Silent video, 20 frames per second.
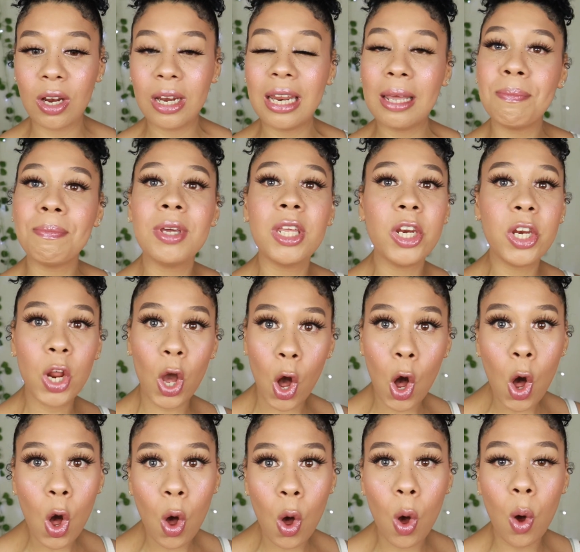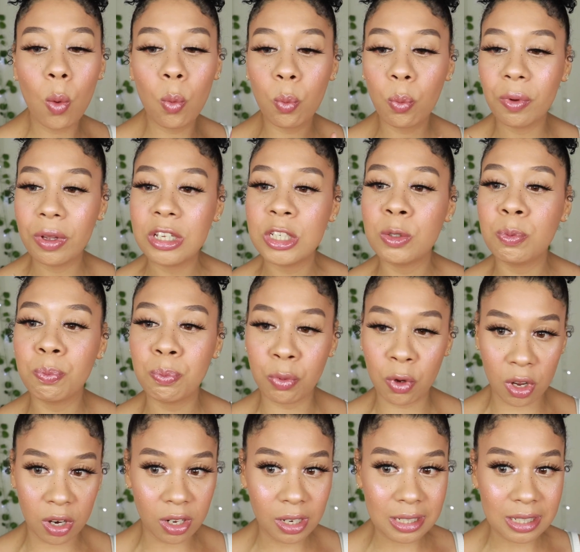Let me know which
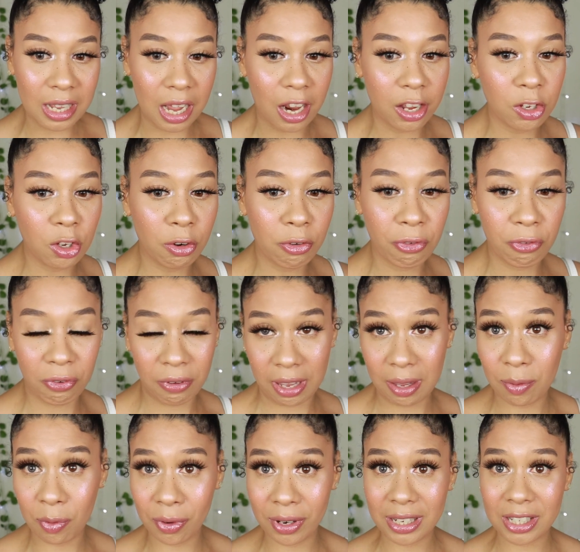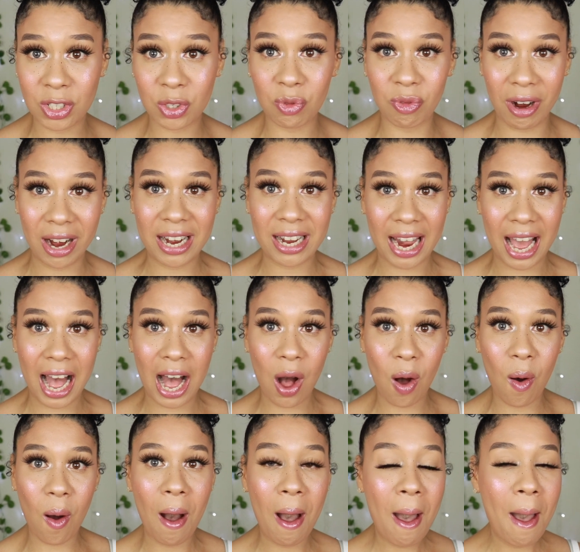products are your favorites right
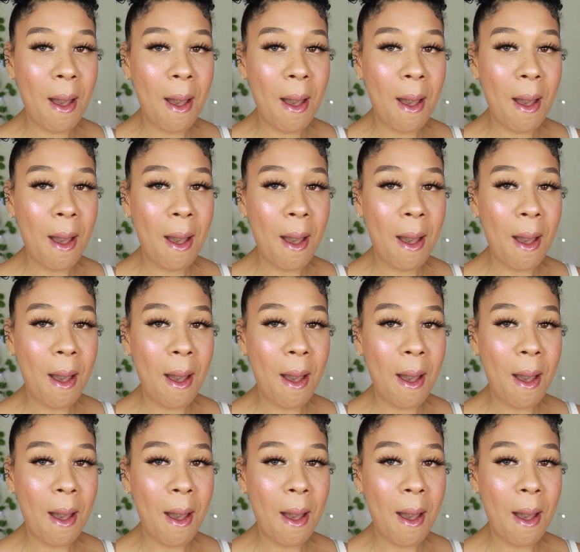now,